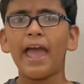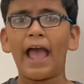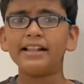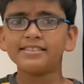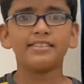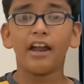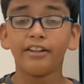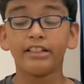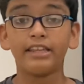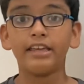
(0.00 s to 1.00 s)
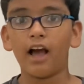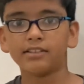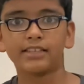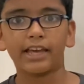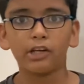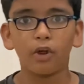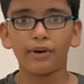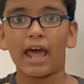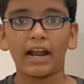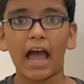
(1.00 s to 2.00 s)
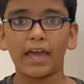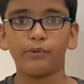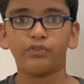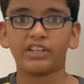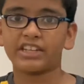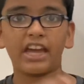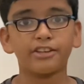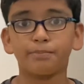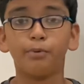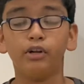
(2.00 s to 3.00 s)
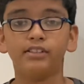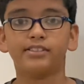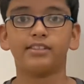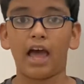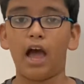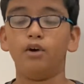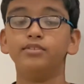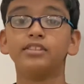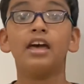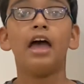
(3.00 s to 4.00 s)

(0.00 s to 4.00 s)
and suddenly a cyclone arrives that catapults the house